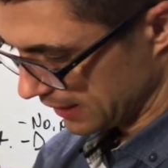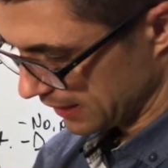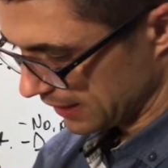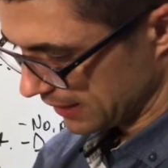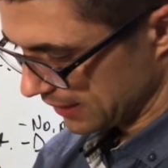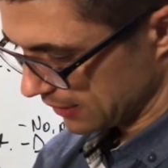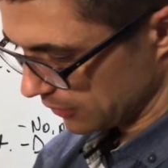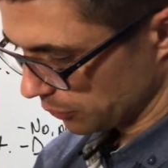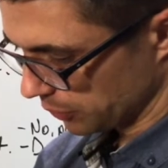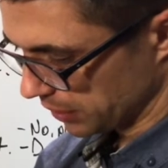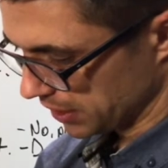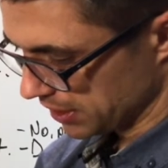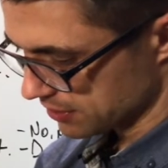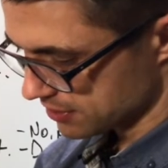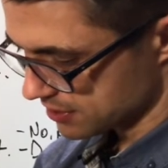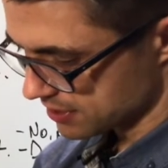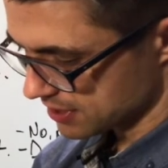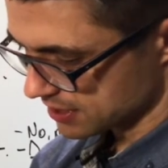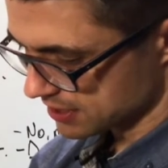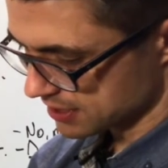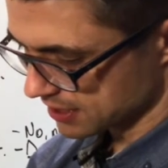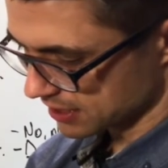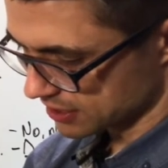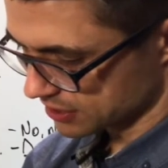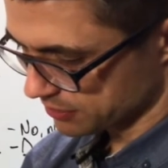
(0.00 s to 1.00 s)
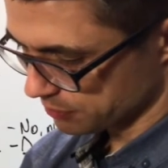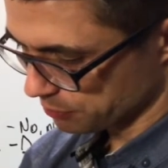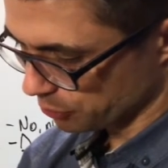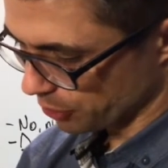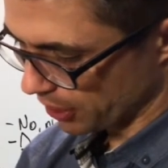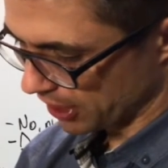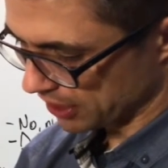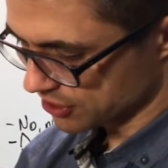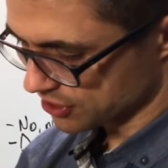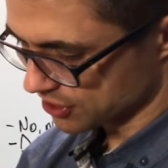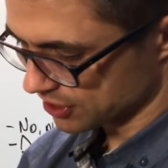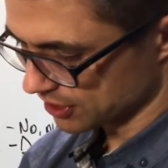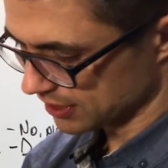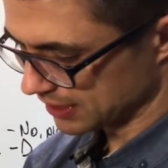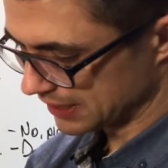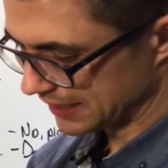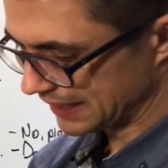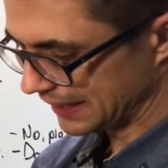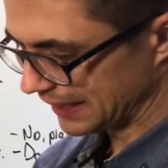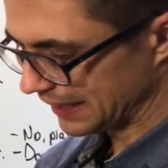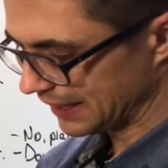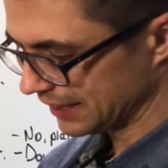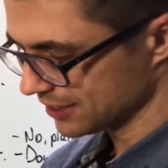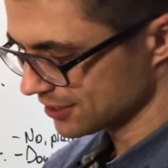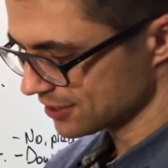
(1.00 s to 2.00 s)
We use this expression
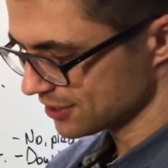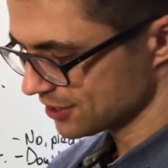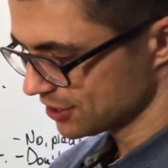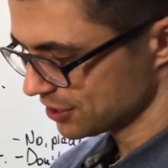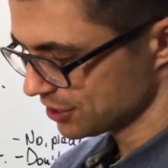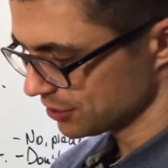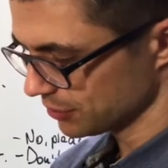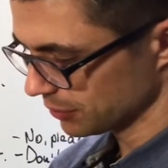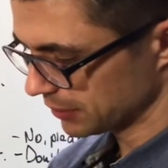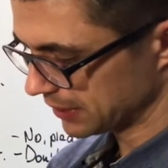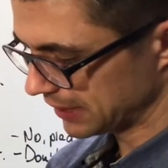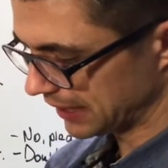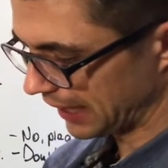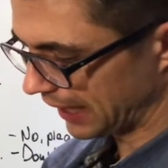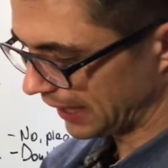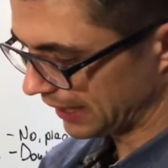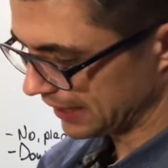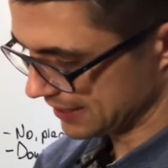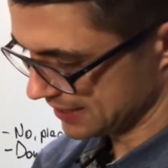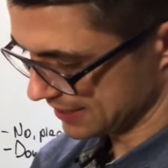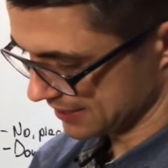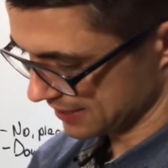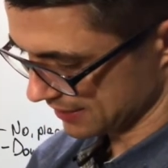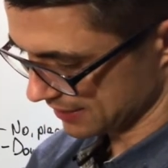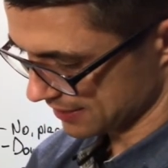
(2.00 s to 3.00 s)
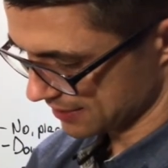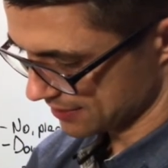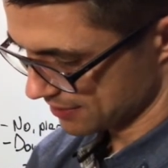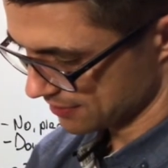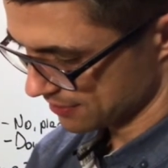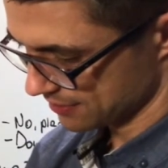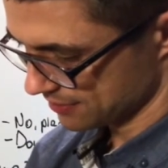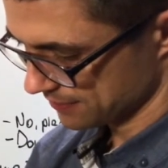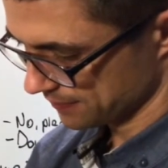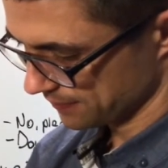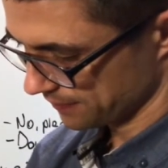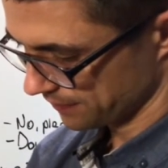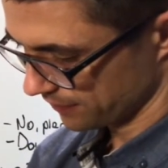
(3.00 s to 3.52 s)
in two cases.